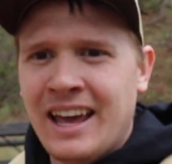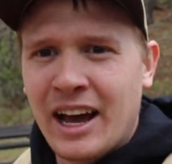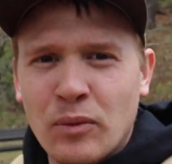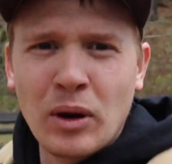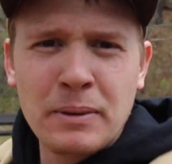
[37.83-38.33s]

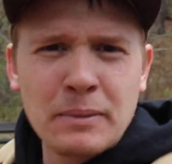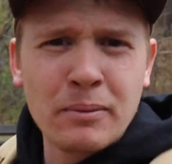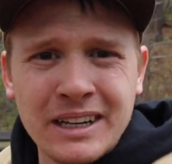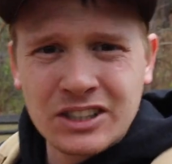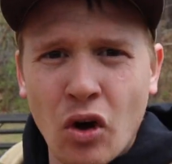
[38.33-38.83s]
And one
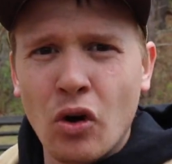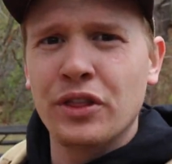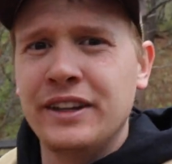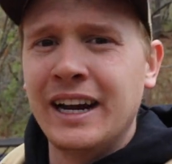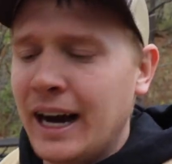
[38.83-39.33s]
people miss all
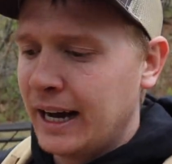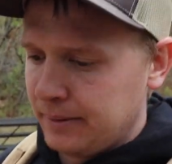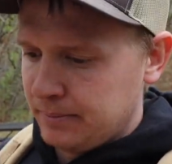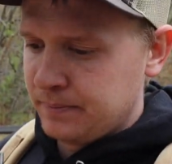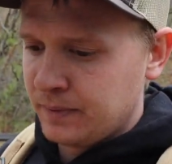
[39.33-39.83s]
the
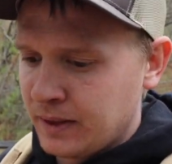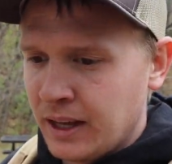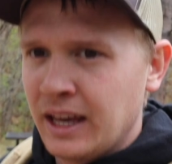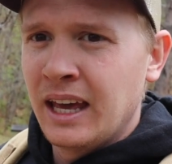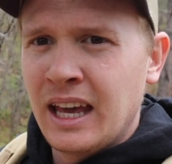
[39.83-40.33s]
time.
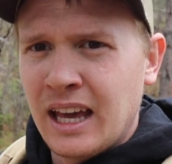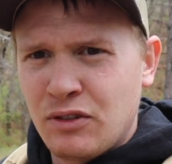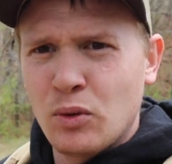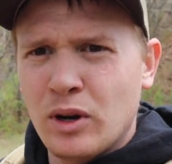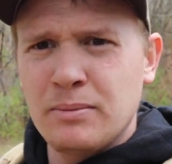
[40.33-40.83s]

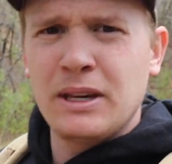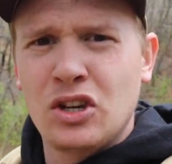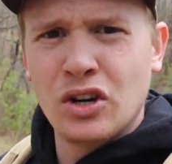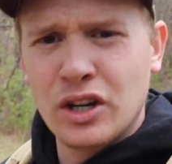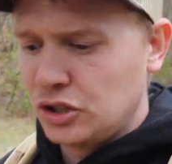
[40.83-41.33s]
If you want to be
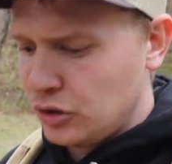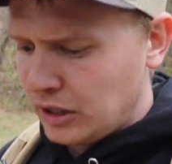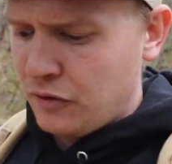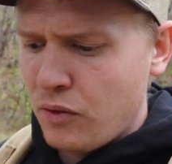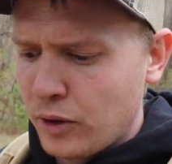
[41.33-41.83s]
good
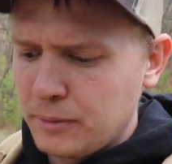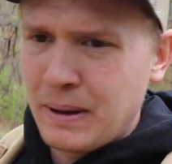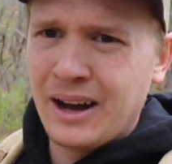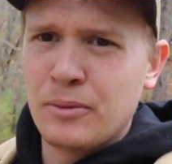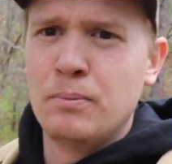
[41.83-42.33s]
shooting a forty
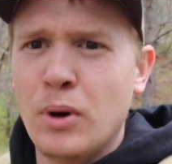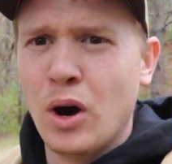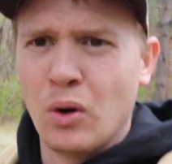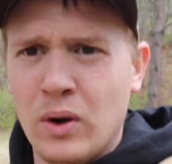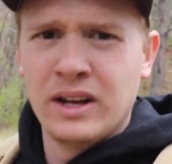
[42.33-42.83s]
pound
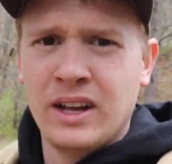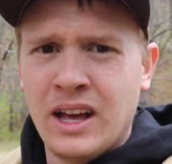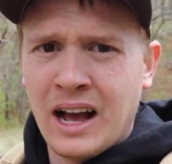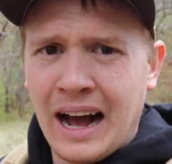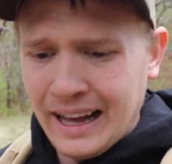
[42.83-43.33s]
bow,
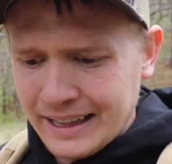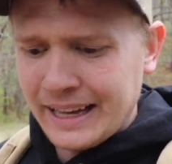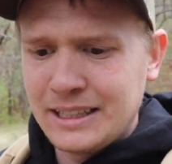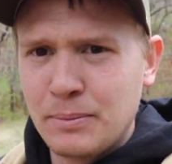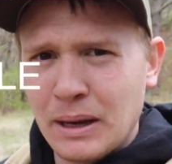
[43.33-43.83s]
I
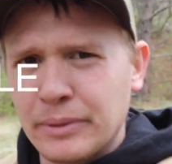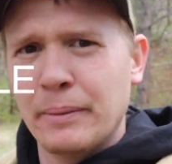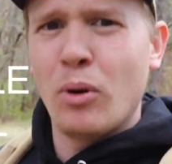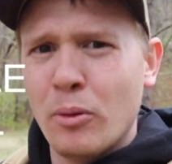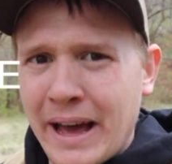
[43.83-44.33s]
like to be able to
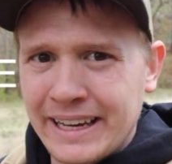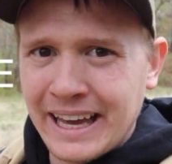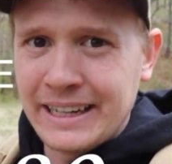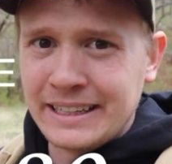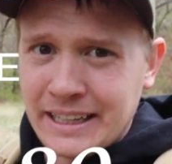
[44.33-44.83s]
pull back
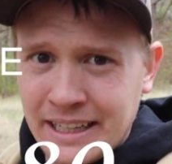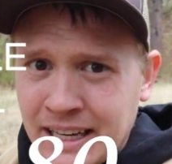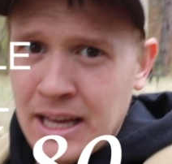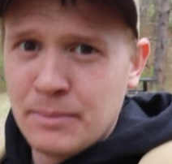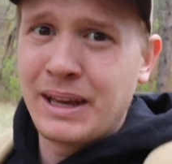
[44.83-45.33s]
eighty
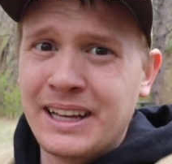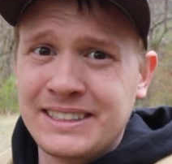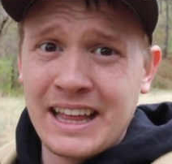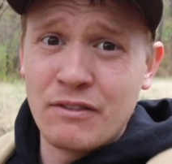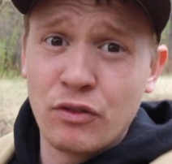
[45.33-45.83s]

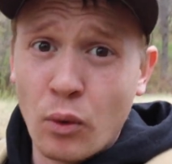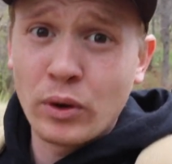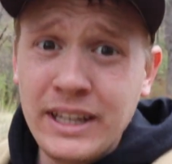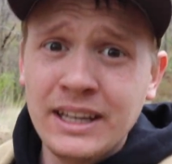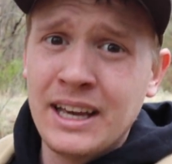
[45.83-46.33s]
because then
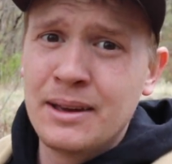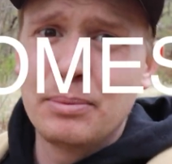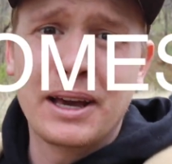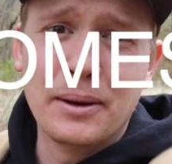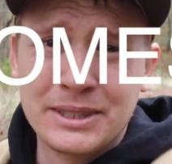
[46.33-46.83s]
forty
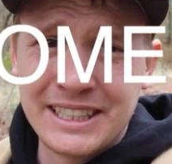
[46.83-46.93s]
becomes